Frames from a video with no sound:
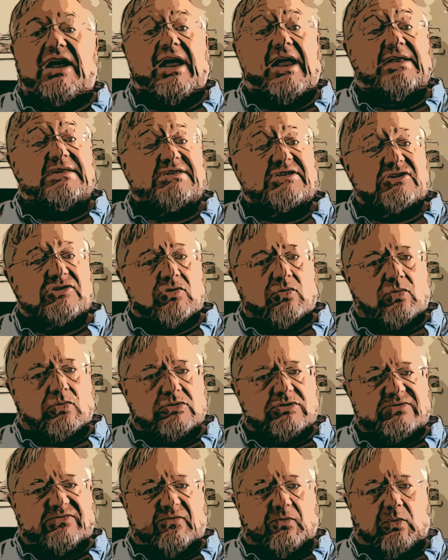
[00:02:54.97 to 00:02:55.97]
and
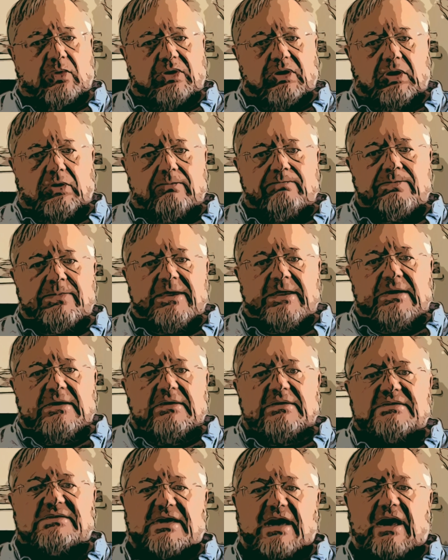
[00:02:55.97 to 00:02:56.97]
scores for you.
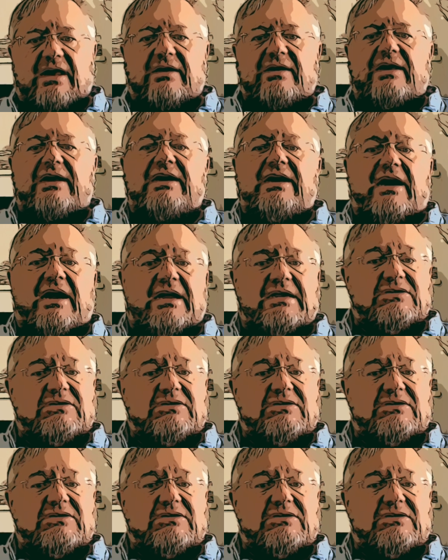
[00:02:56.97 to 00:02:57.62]
ScoutITAi